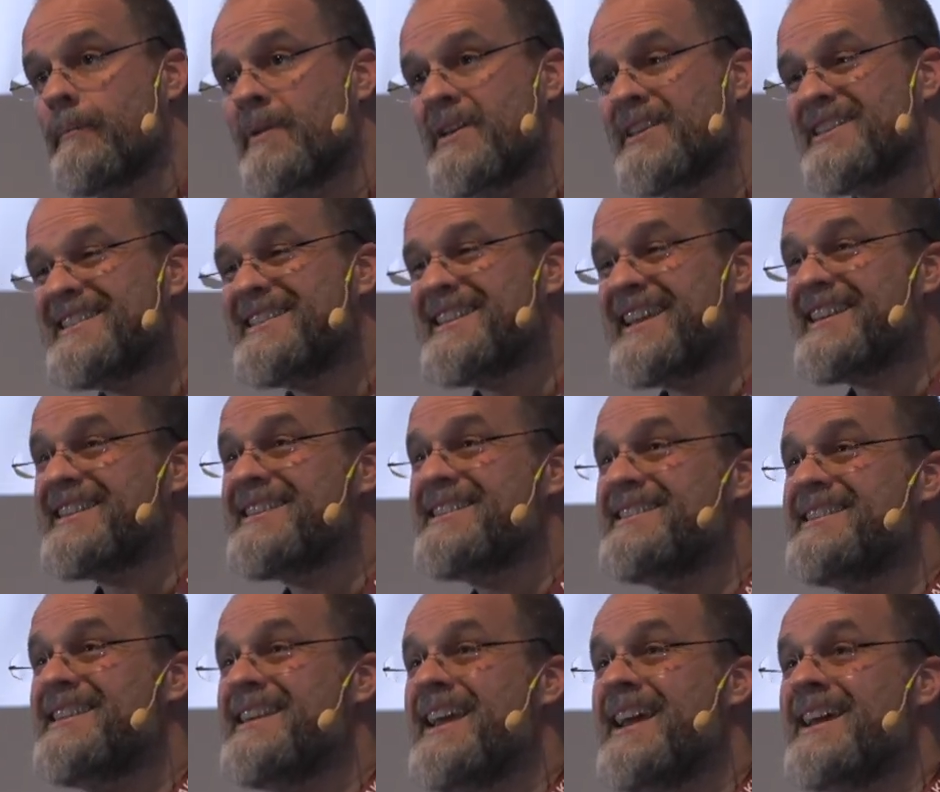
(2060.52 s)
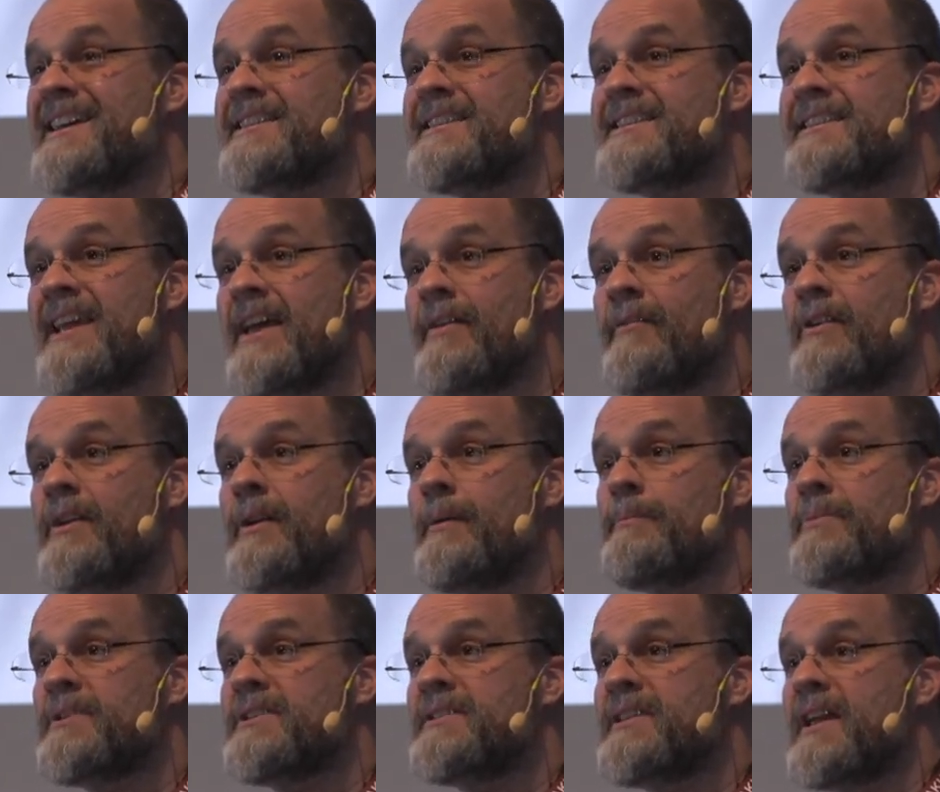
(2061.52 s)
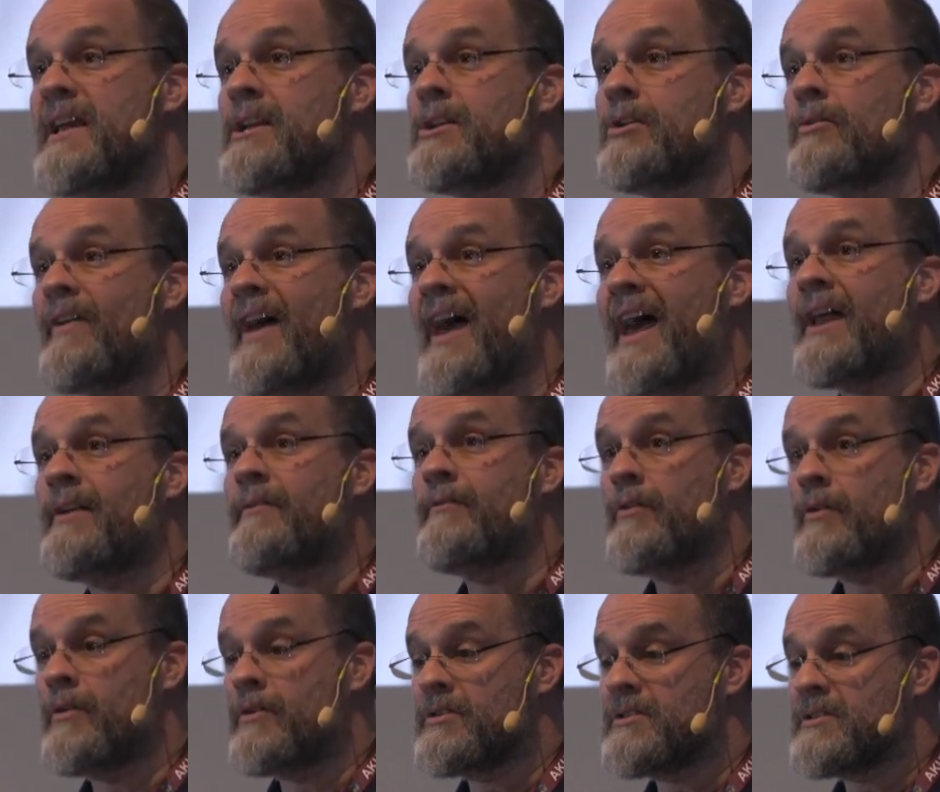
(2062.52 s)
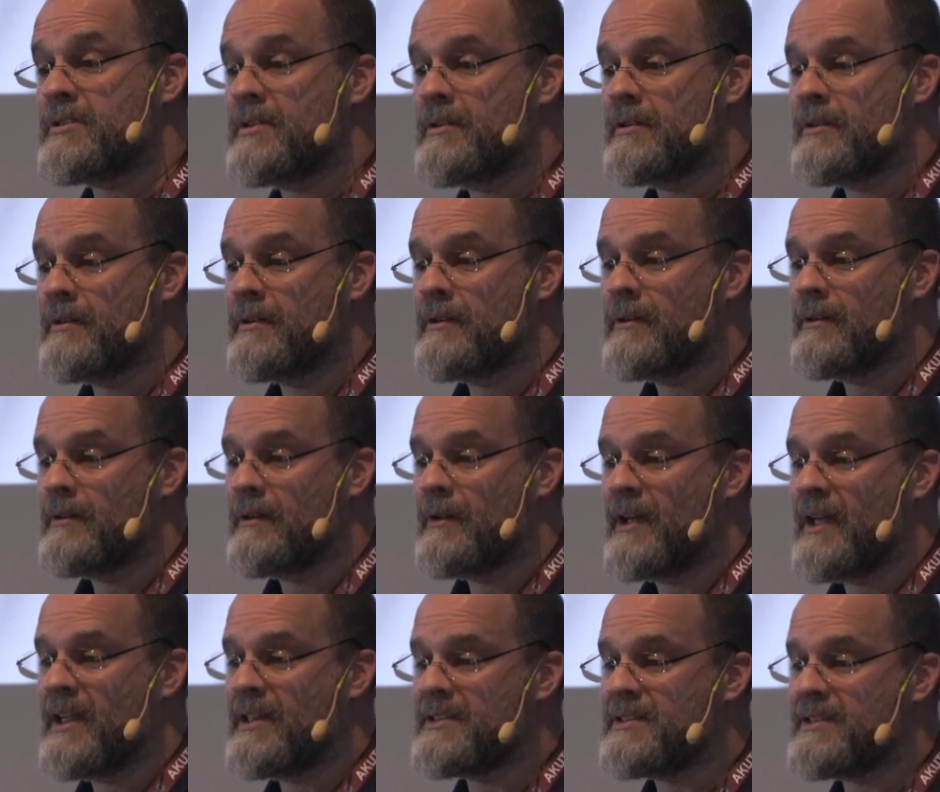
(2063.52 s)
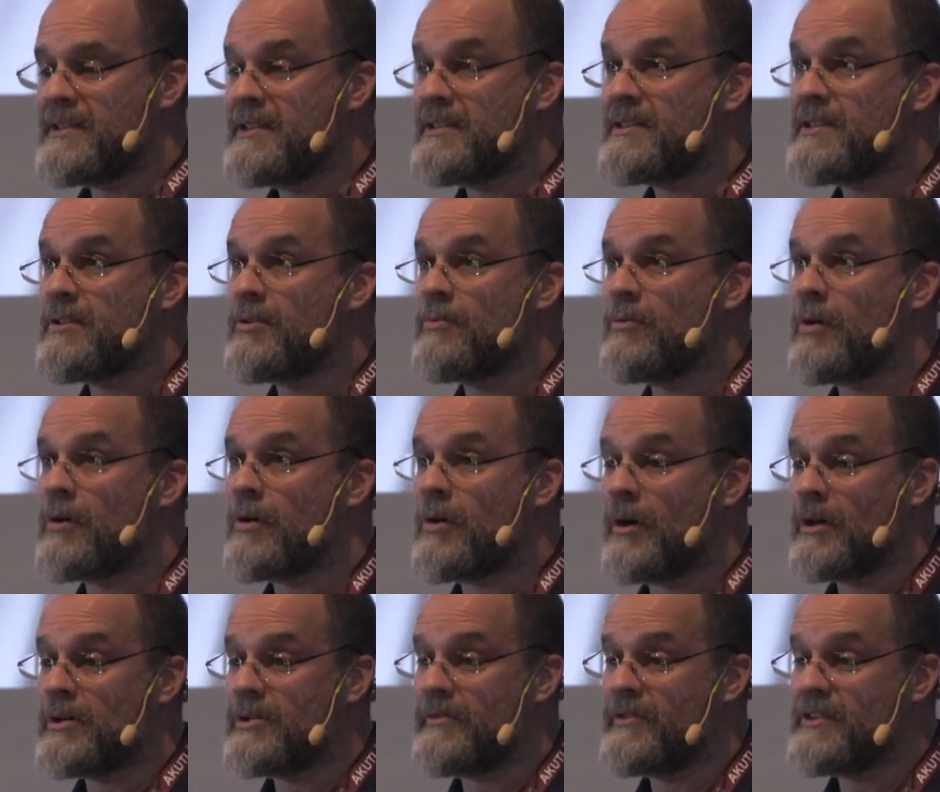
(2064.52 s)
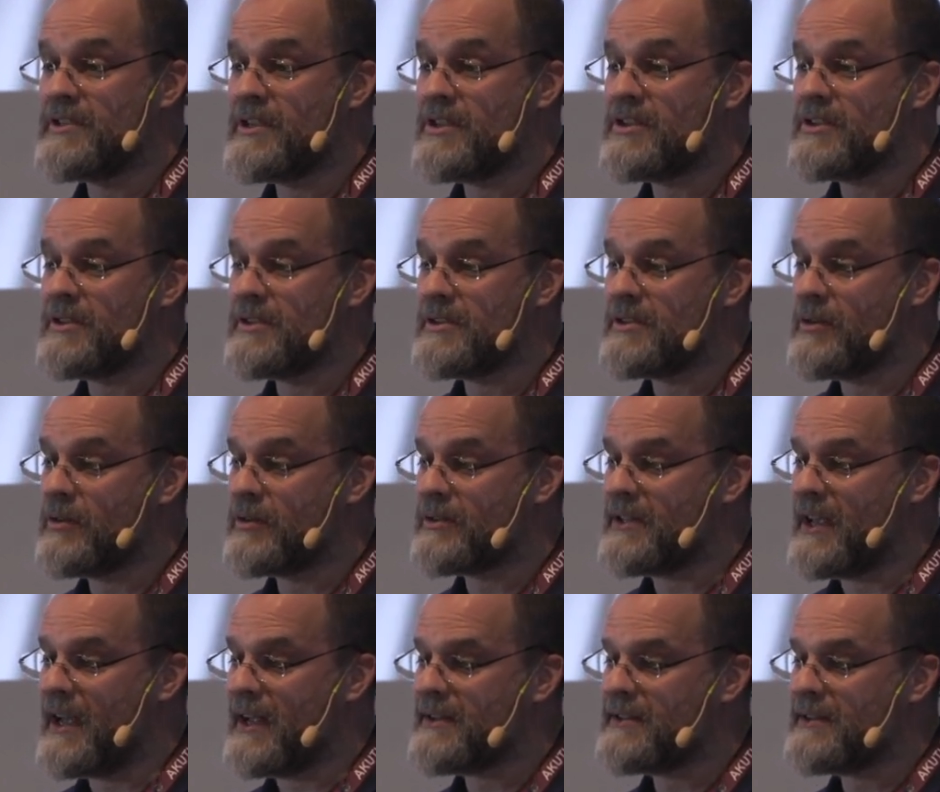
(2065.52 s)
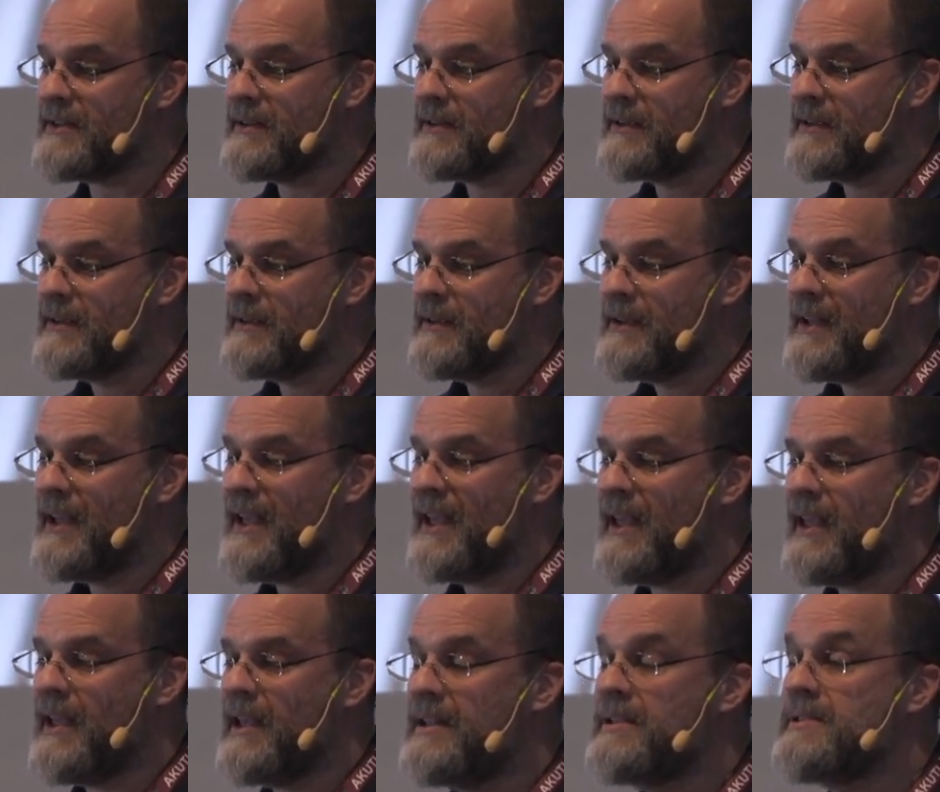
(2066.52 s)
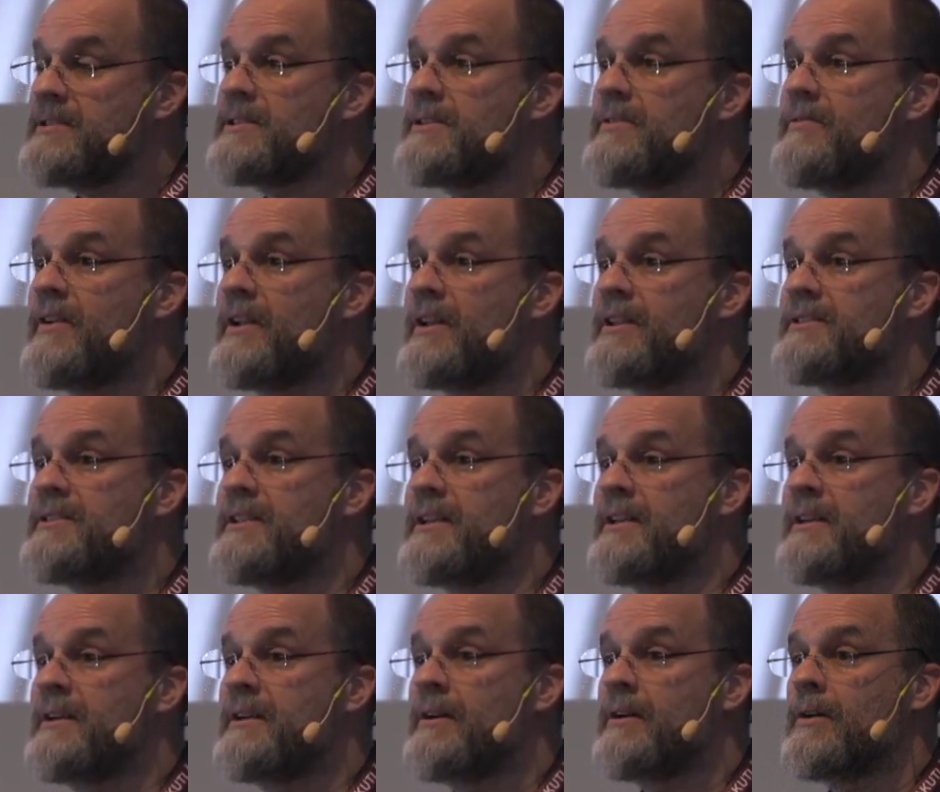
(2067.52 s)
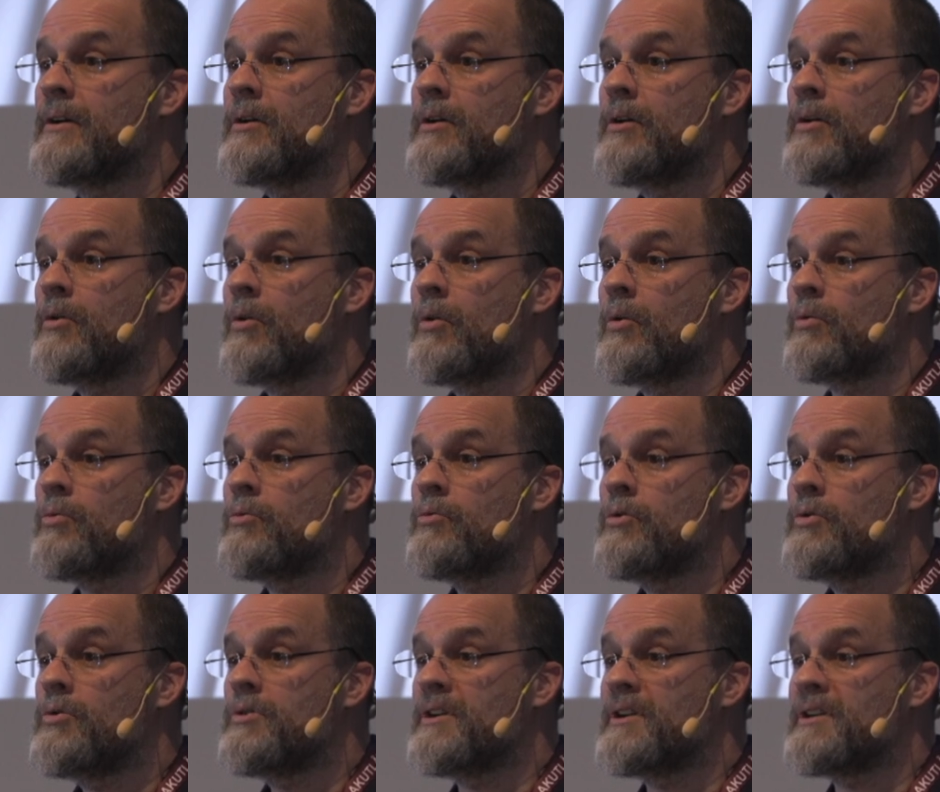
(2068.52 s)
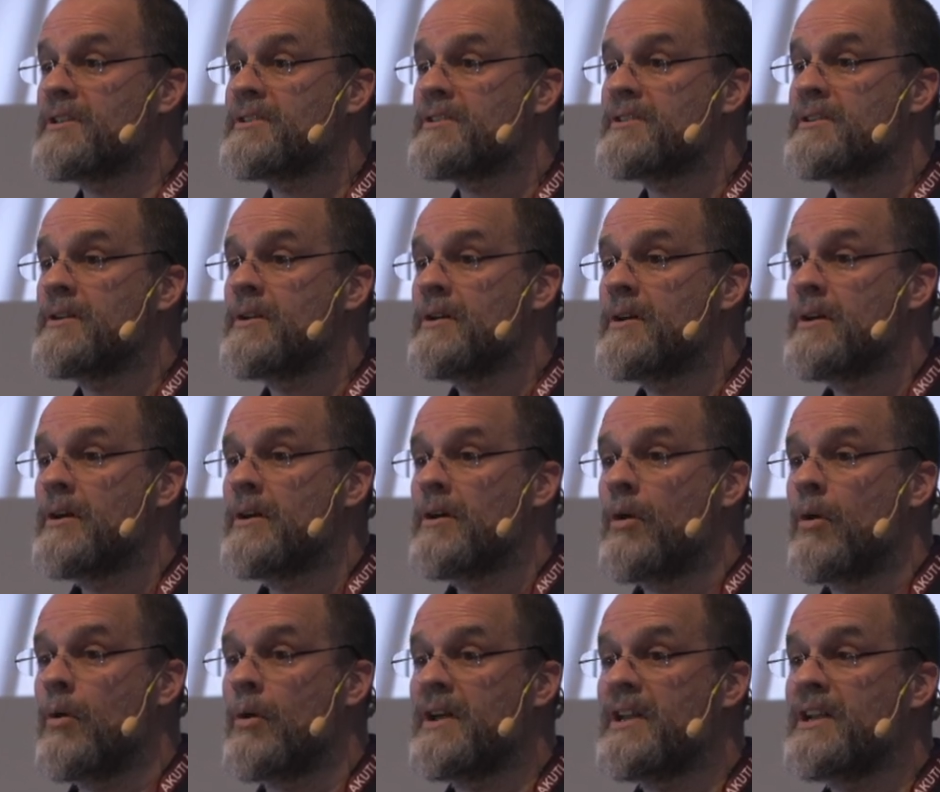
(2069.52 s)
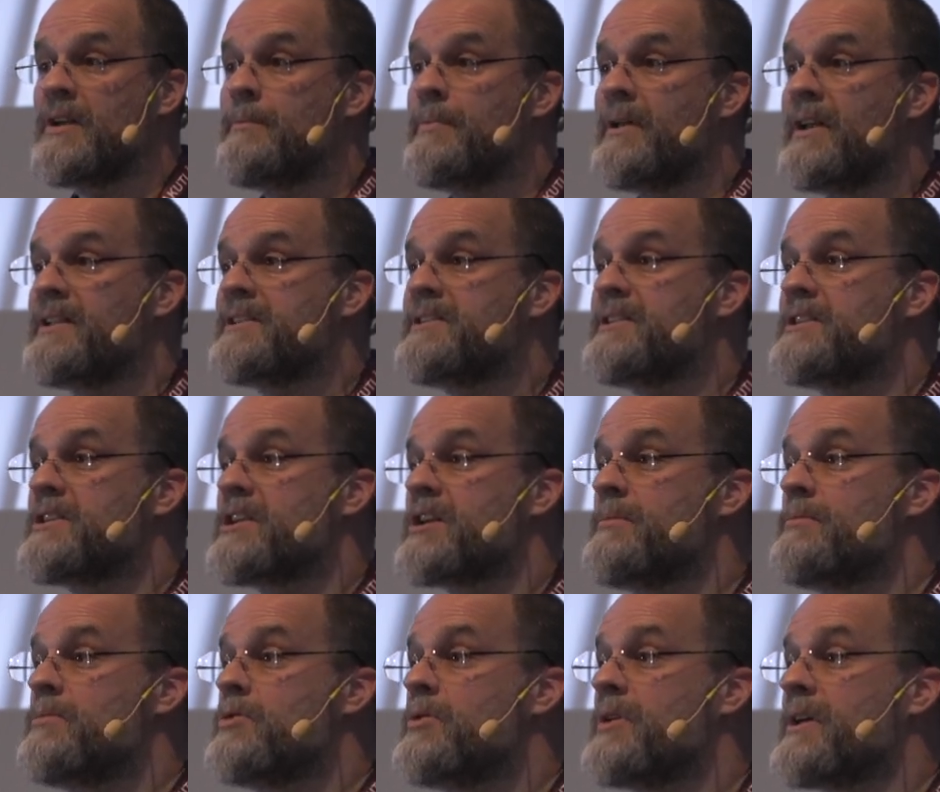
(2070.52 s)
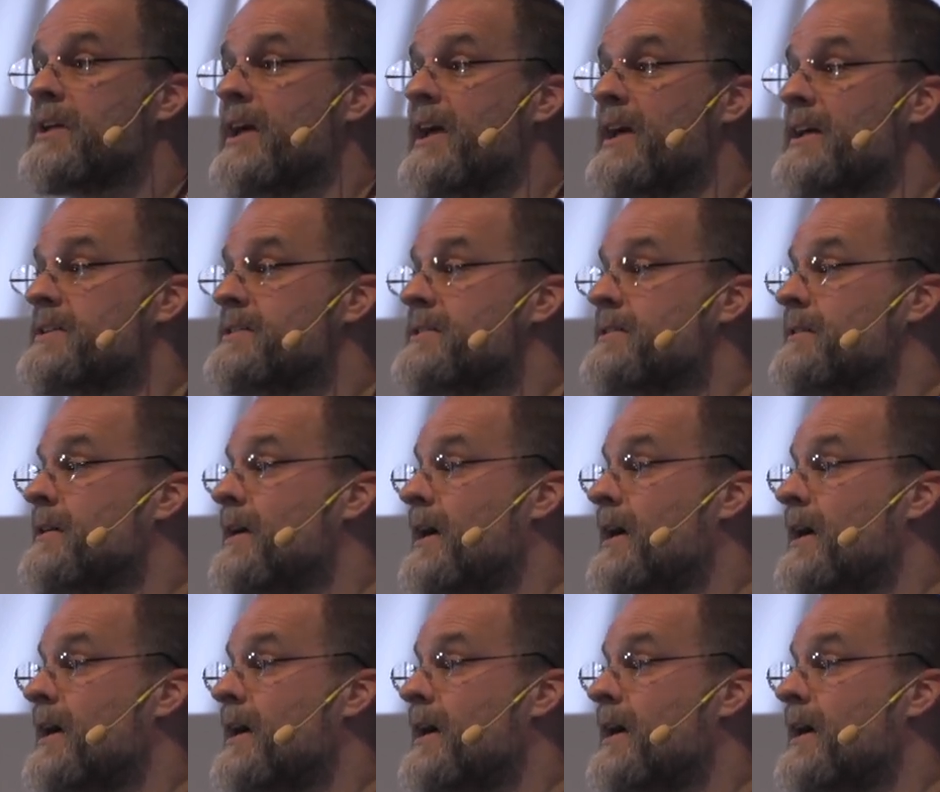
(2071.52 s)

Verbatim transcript: 67% of adverse incidents that the Royal College of Physicians looked at incivility or rudeness or inability to communicate